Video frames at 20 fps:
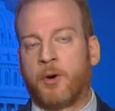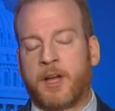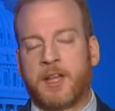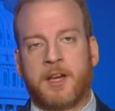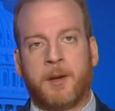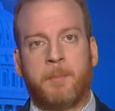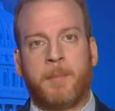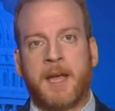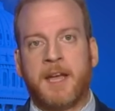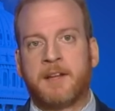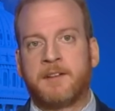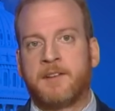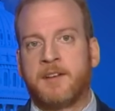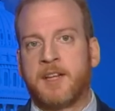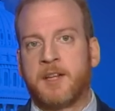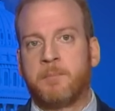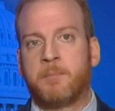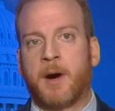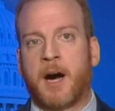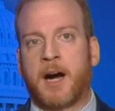and
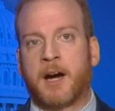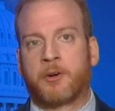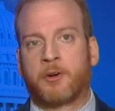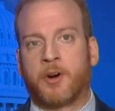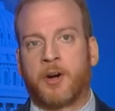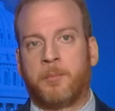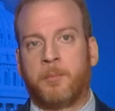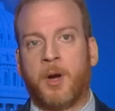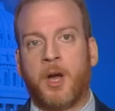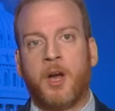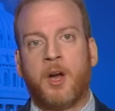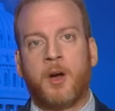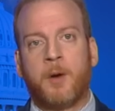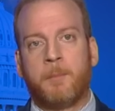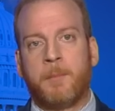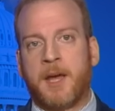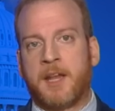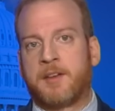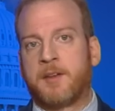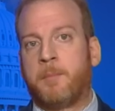abandoning Bagram
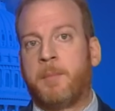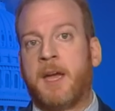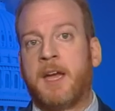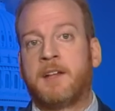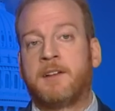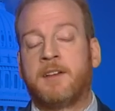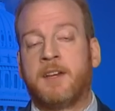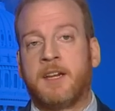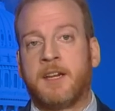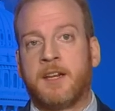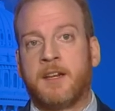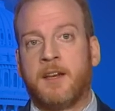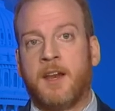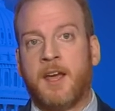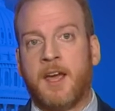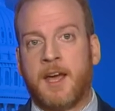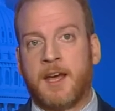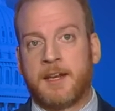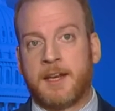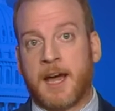meant abandoning
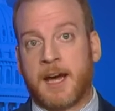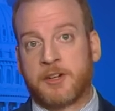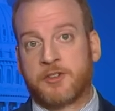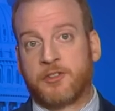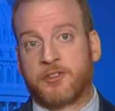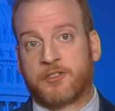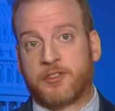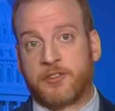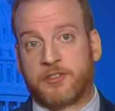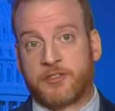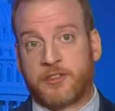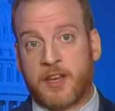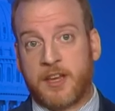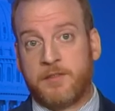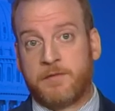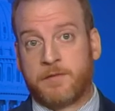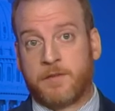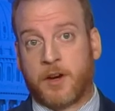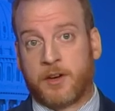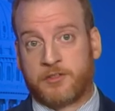not just a
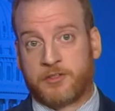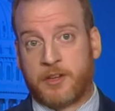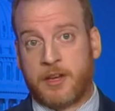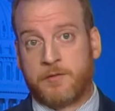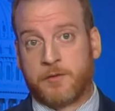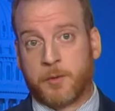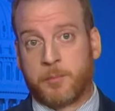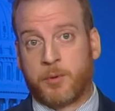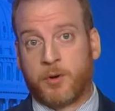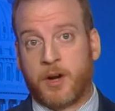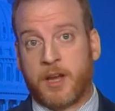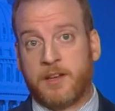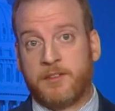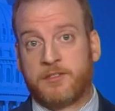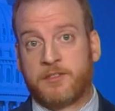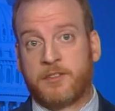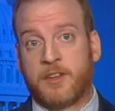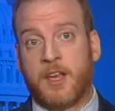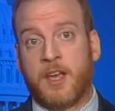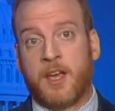safe, a safer
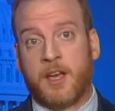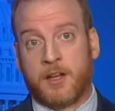place